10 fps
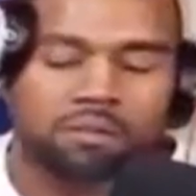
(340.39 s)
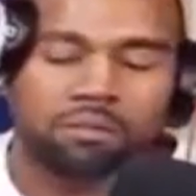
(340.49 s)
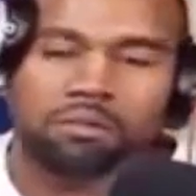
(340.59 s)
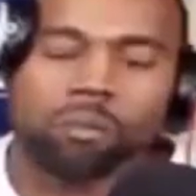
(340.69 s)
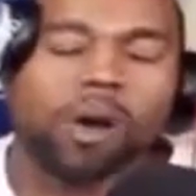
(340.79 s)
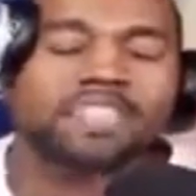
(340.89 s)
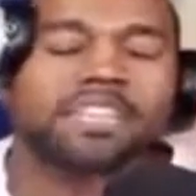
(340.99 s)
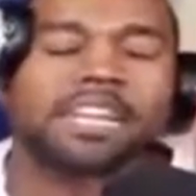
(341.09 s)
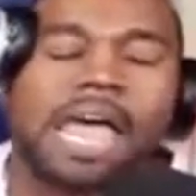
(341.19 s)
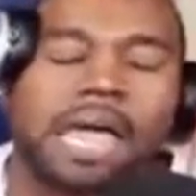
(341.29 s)
I'm asking
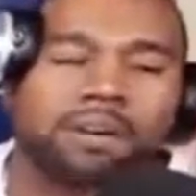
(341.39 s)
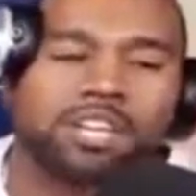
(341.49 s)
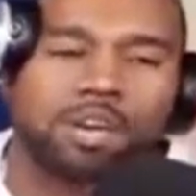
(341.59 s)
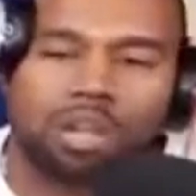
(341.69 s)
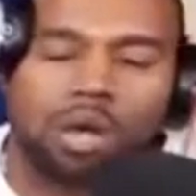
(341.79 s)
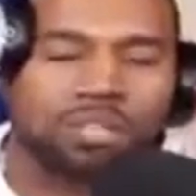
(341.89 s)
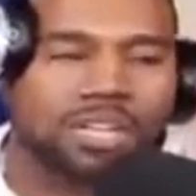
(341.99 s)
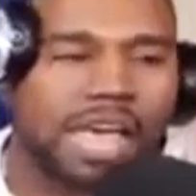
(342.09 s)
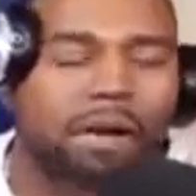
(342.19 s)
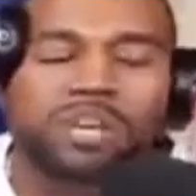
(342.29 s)
What's the you, name of your
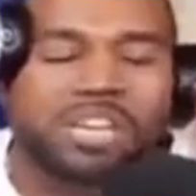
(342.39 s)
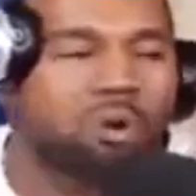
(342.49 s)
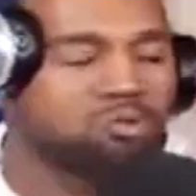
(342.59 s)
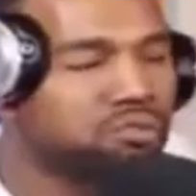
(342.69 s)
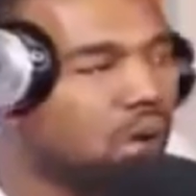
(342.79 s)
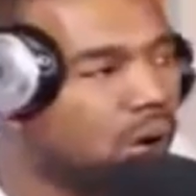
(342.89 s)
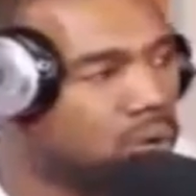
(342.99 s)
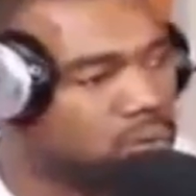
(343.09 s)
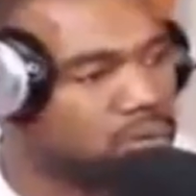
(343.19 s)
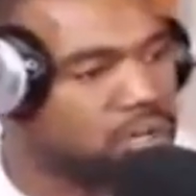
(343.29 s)
clothing line? We don't
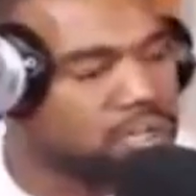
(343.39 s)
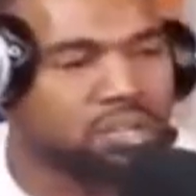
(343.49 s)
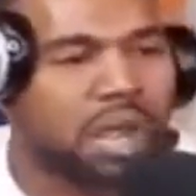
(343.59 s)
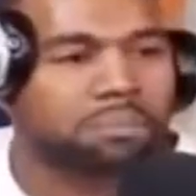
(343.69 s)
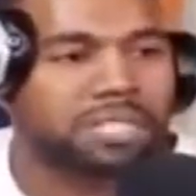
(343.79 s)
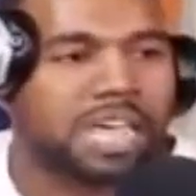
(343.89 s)
know. Kanye, you know what I'm